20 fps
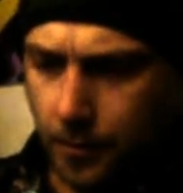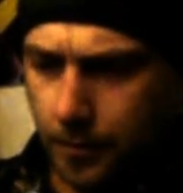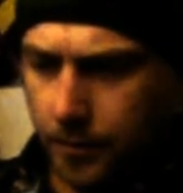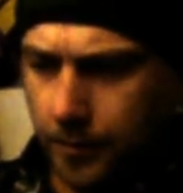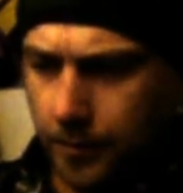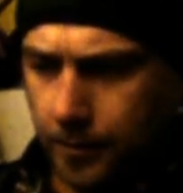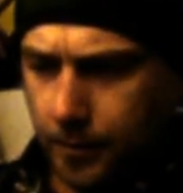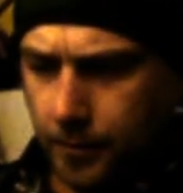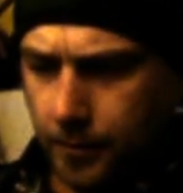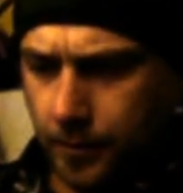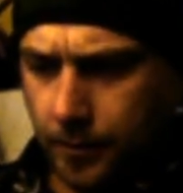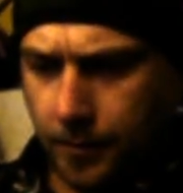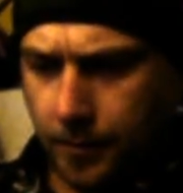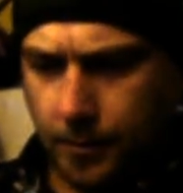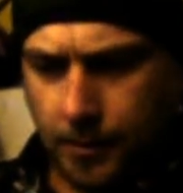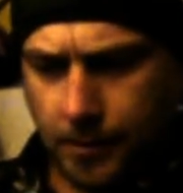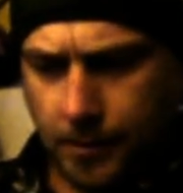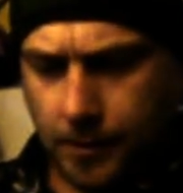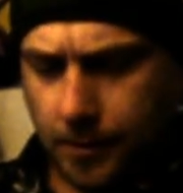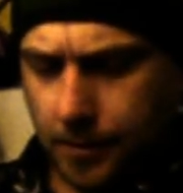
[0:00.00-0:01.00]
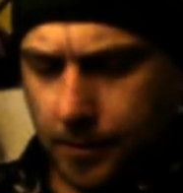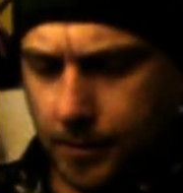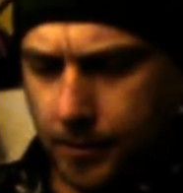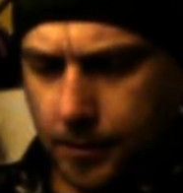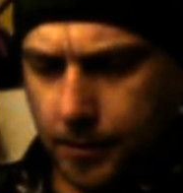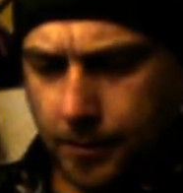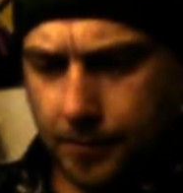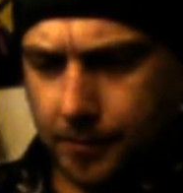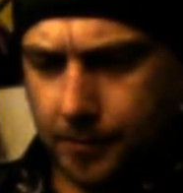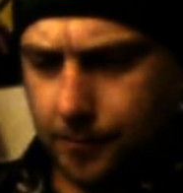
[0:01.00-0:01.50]
So then Morgan's like, nah,
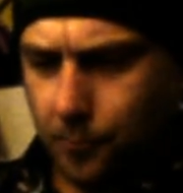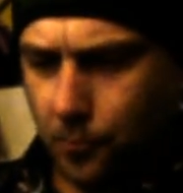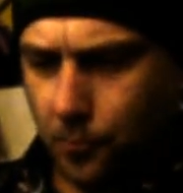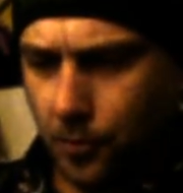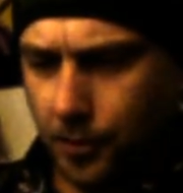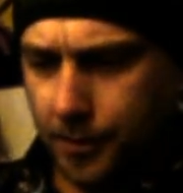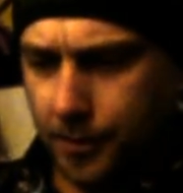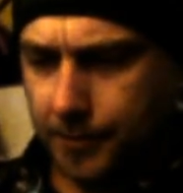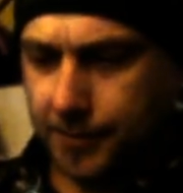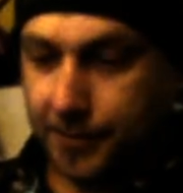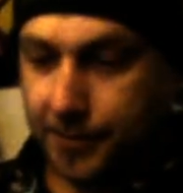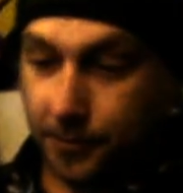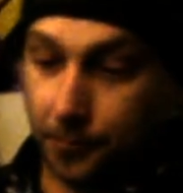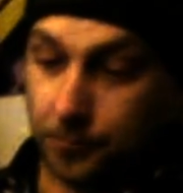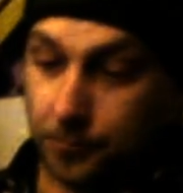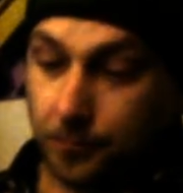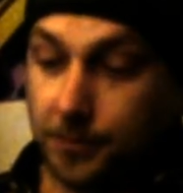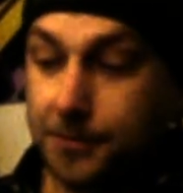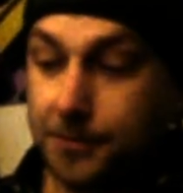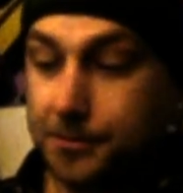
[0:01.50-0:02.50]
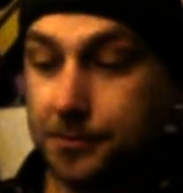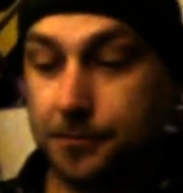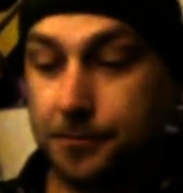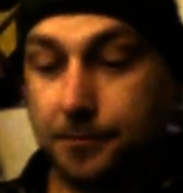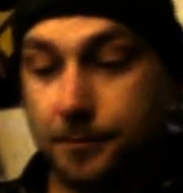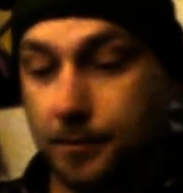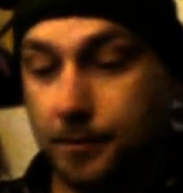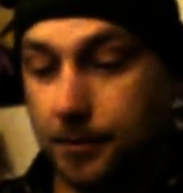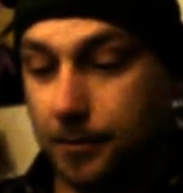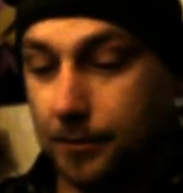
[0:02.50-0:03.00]
dude, smash. hits him
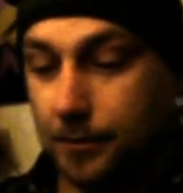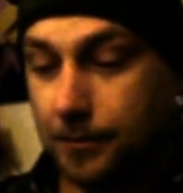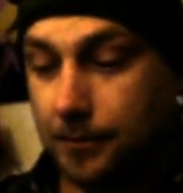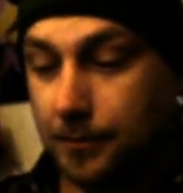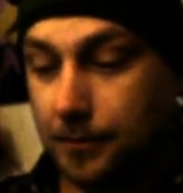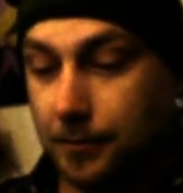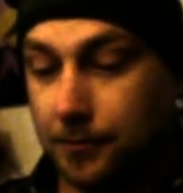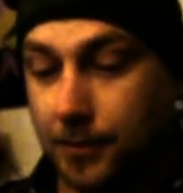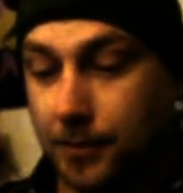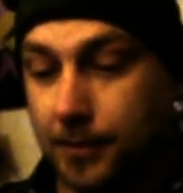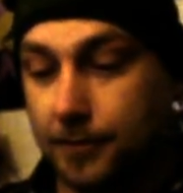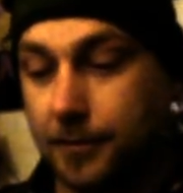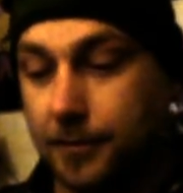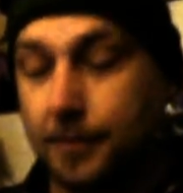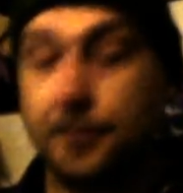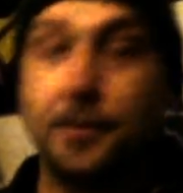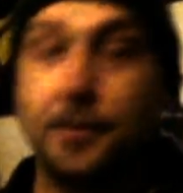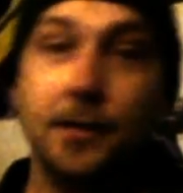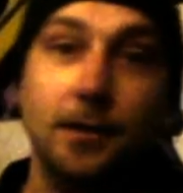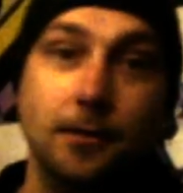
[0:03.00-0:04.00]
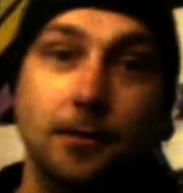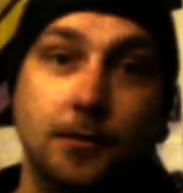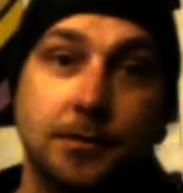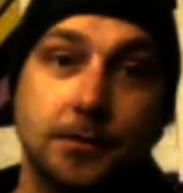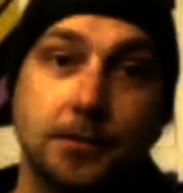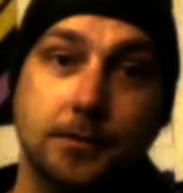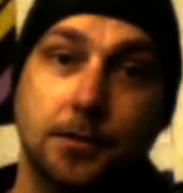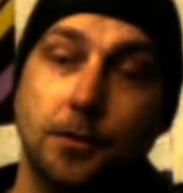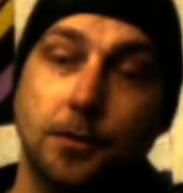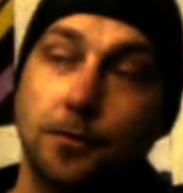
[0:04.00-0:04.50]
with his bow staff, and then
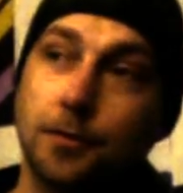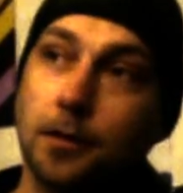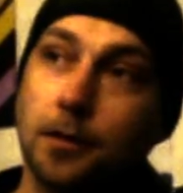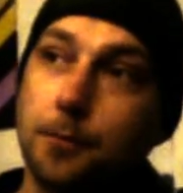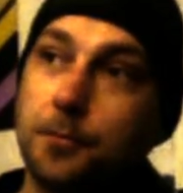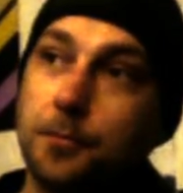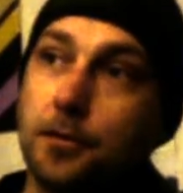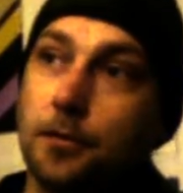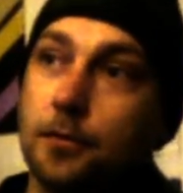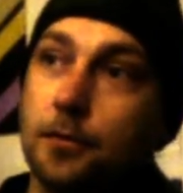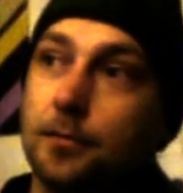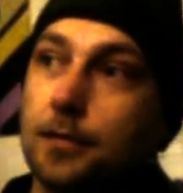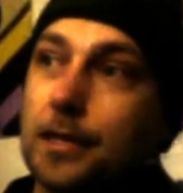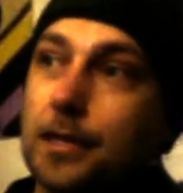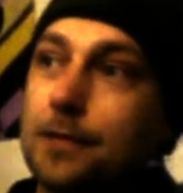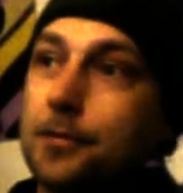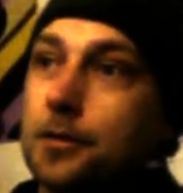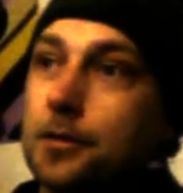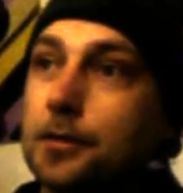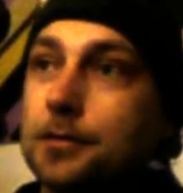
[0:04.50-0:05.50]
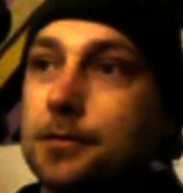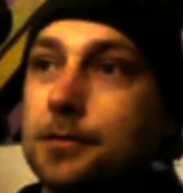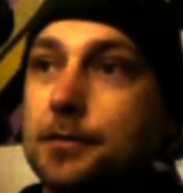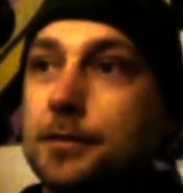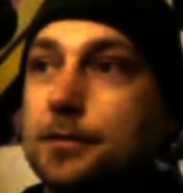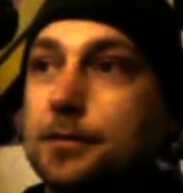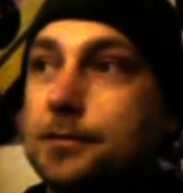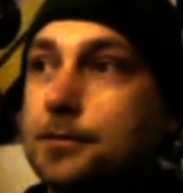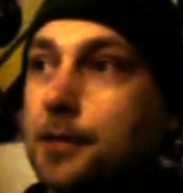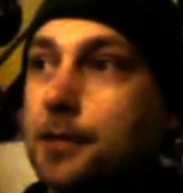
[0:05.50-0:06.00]
kills him, chokes
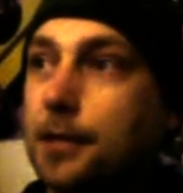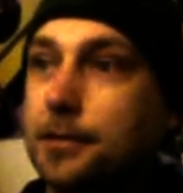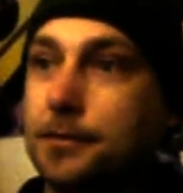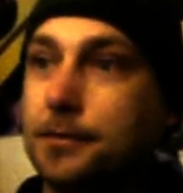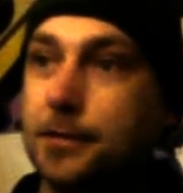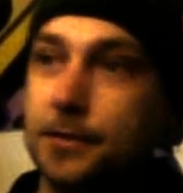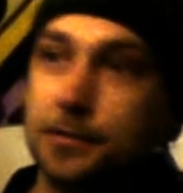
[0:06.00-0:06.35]
him to death.